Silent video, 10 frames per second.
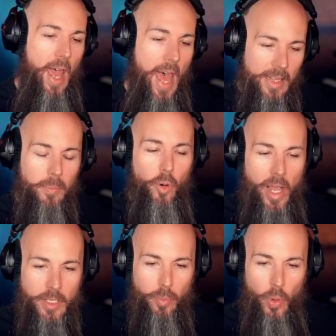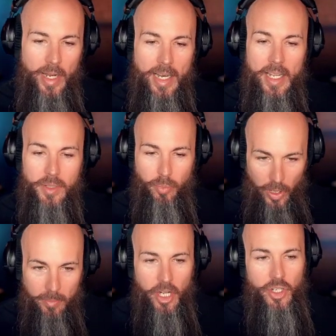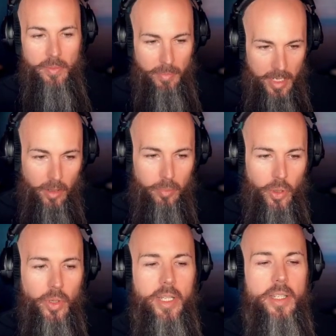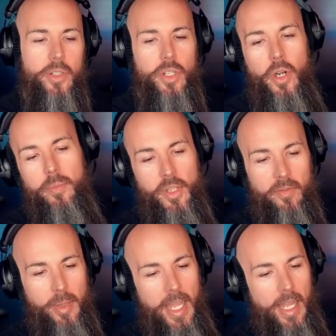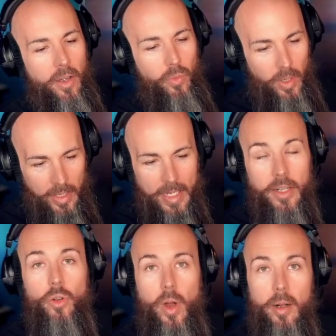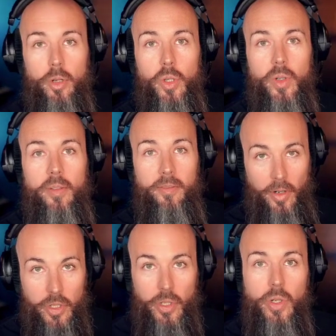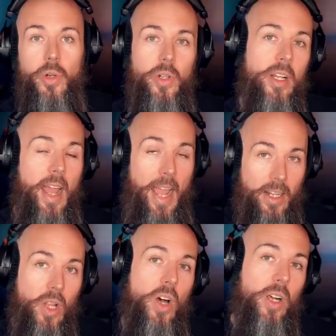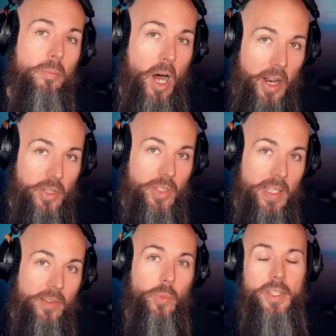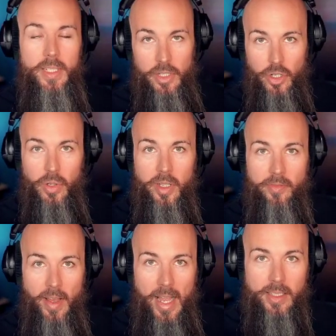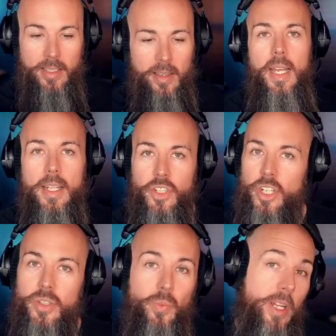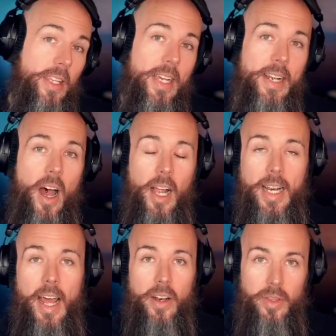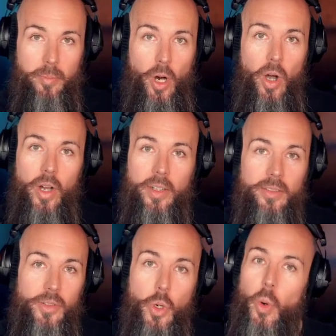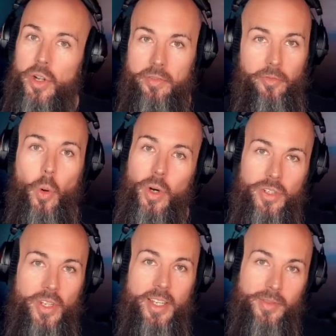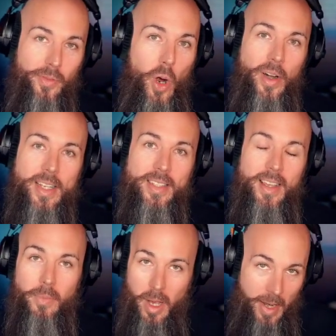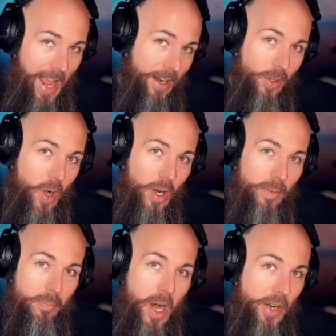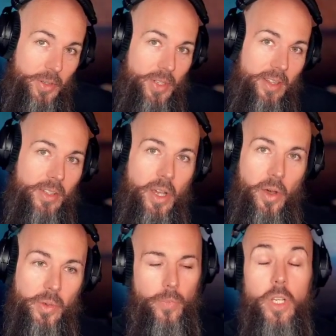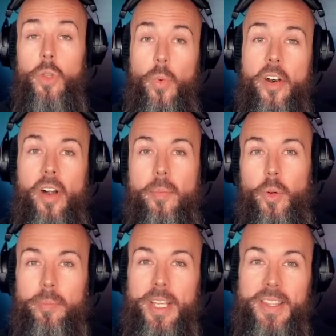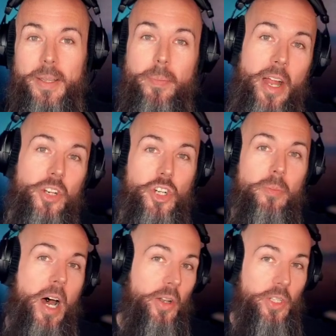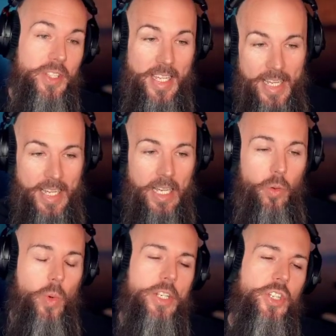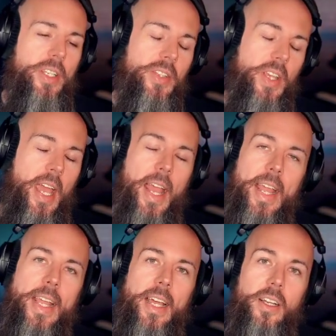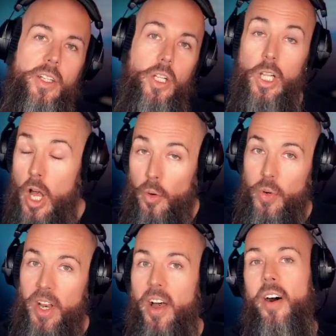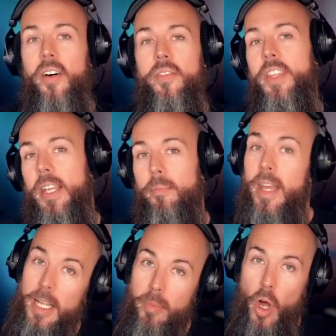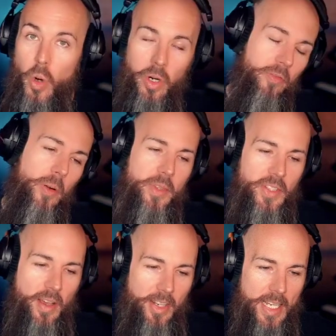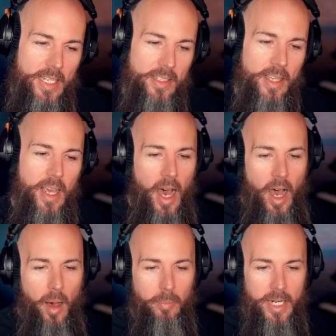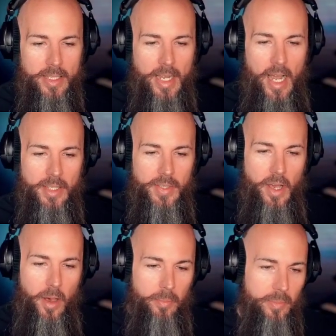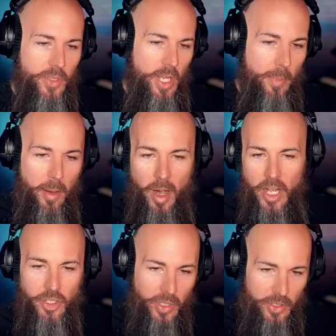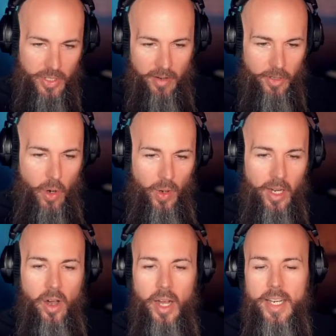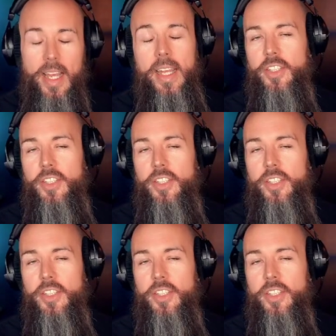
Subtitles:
At the price point, it's pretty much unbeatable in terms of being a really incredible, versatile analog monosynth with digital effects. It's just really a knock it out of the park tour de force as far as an analog monosynth goes. The runner-up would be the Behringer Model D, which is a clone of the Mini Moog from the 70s, but it's got some semi-modular stuff going on.